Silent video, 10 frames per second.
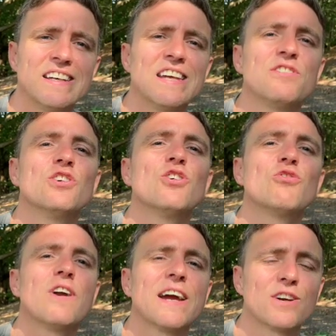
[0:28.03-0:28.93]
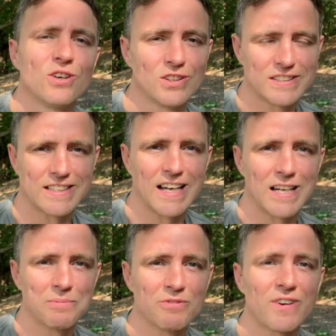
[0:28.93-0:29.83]
If you're right all the
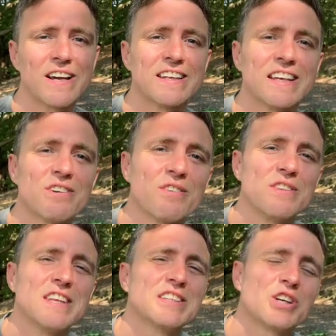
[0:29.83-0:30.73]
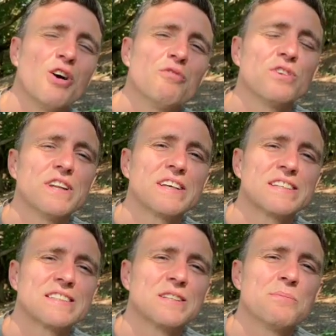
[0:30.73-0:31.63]
time and find that you're having these
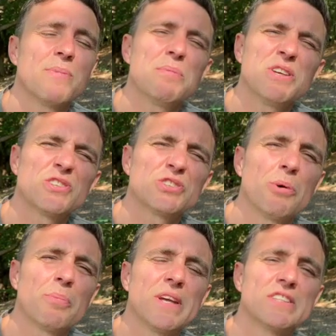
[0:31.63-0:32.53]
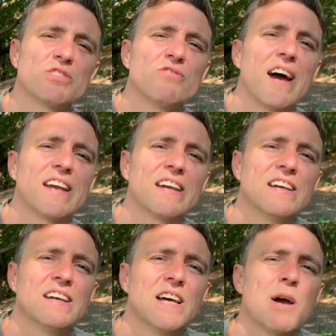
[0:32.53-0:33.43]
conflicts, maybe you stop being so right,
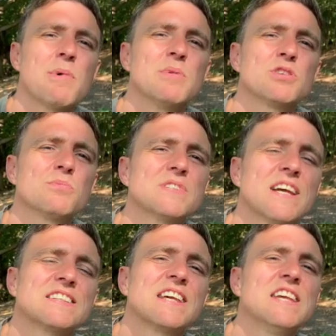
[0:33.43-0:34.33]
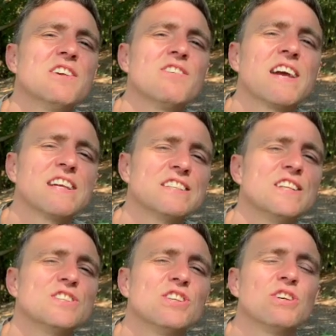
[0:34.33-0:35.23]
and maybe sometimes keep your right as an
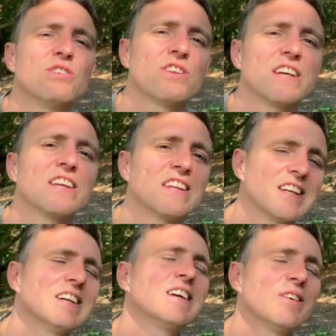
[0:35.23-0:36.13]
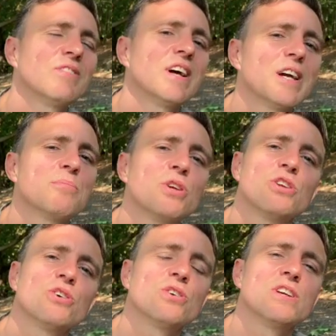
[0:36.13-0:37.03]
internal thing and think, yeah, I'm right, but you
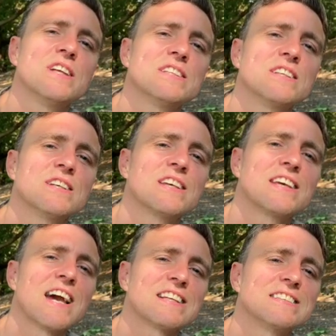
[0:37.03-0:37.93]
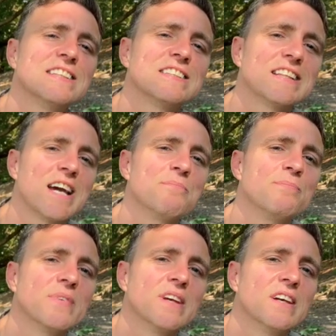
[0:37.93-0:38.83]
don't need to cast it to them.
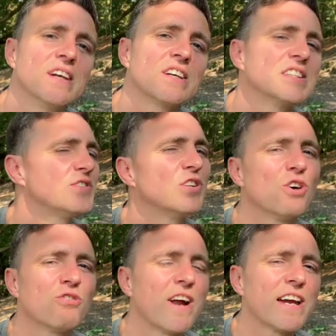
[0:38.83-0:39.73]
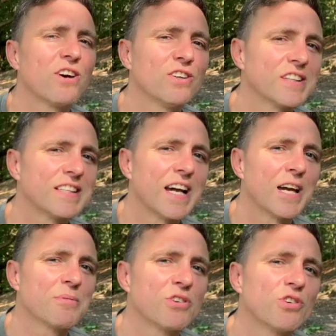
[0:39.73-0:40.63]
Because if you're right all the
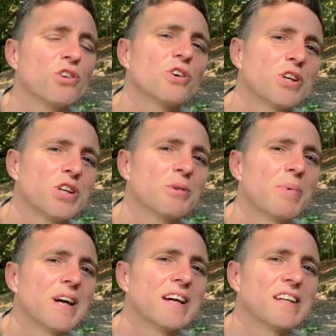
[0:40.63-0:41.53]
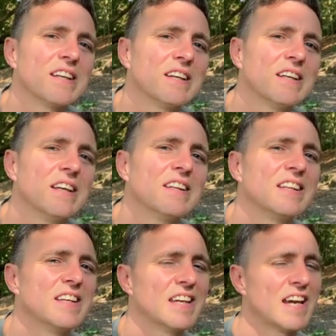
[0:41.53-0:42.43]
time and you're annoying your partner,
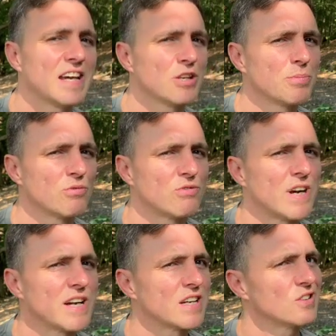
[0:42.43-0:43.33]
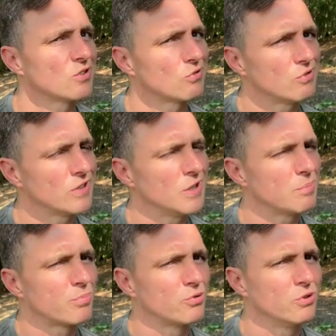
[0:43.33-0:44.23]
then yeah, you'll be right and you'll really
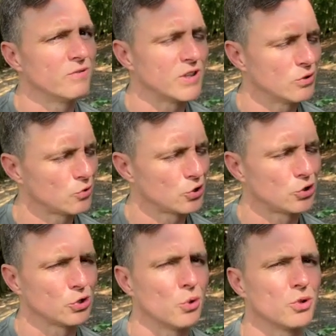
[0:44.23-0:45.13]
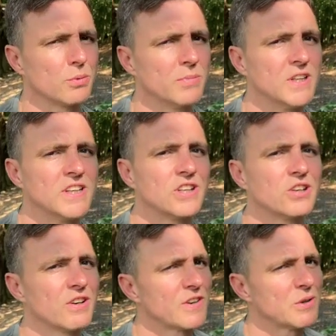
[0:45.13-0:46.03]
prove it. You showed him. You
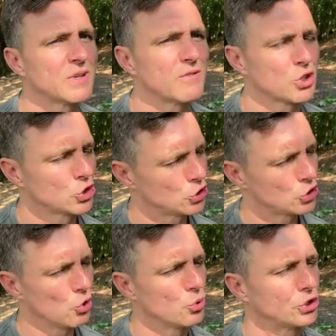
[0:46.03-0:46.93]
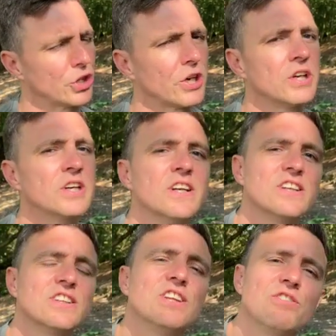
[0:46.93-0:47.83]
know, if anyone ever shows you,
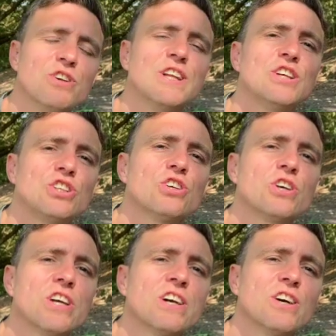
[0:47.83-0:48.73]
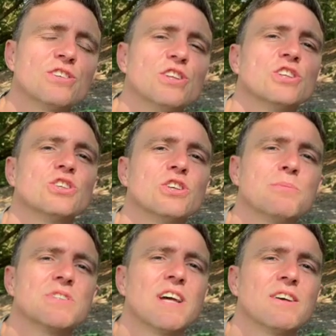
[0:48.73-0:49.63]
do they really show you or do they show
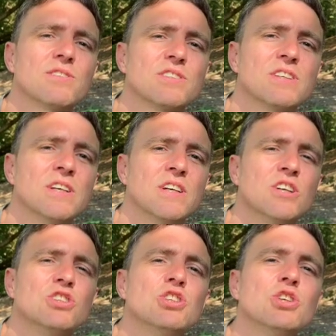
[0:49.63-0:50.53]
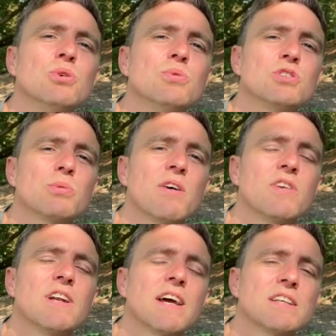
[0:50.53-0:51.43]
themselves? Choose to have a
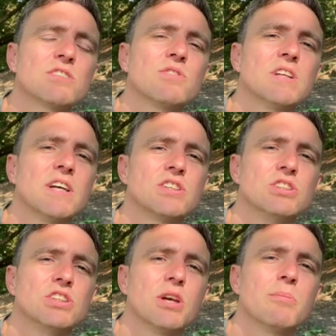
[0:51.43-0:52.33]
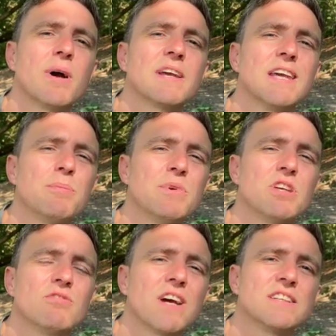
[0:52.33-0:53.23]
nicer relationship by keeping
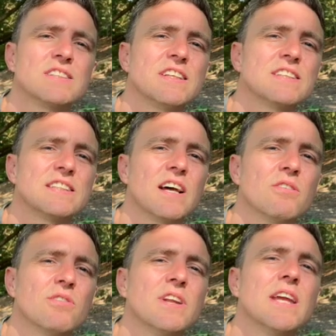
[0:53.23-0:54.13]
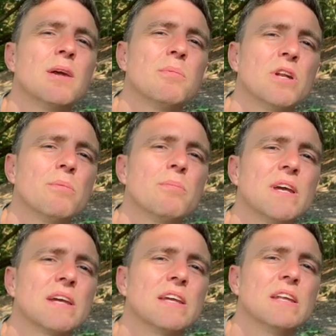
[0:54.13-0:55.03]
your rights to yourself and aiming at
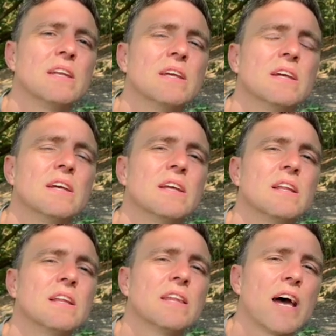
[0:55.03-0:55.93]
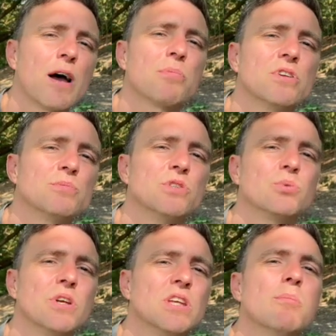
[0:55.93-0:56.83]
making the happiness
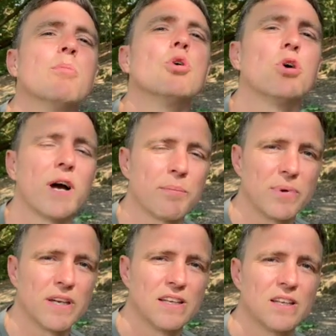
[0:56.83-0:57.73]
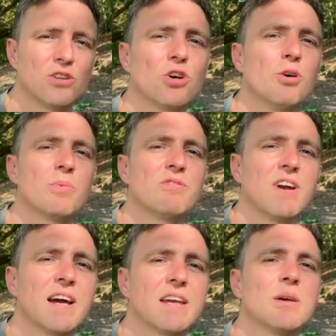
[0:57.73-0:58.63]
between you more happy. Don't be
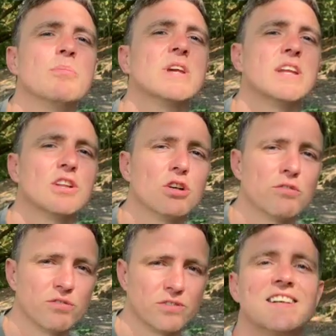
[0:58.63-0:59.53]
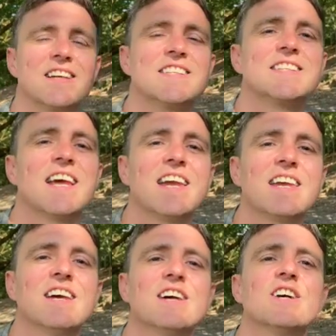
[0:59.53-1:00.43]
right, be in love. Say
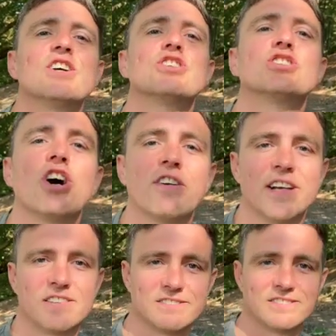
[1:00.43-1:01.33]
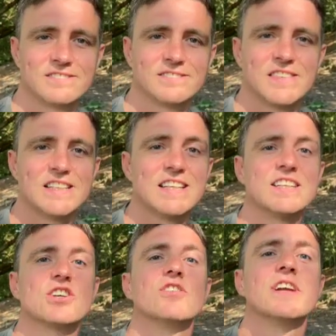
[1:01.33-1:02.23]
sorry. Say
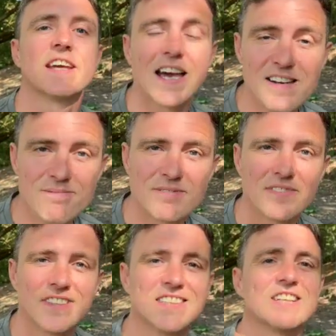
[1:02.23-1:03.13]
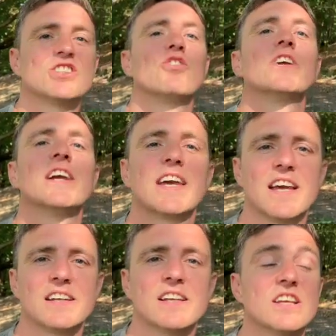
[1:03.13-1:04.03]
sorry again. Say sorry
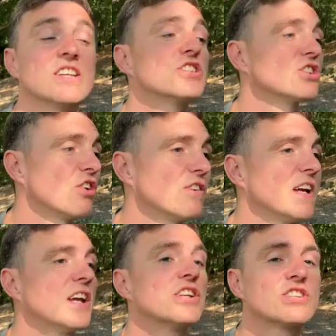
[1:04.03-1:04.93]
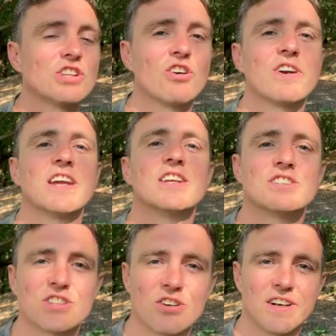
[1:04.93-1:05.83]
again. Sorry, sorry,
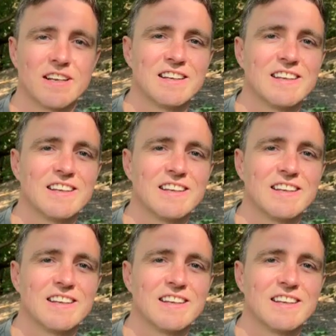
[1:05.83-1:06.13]
sorry.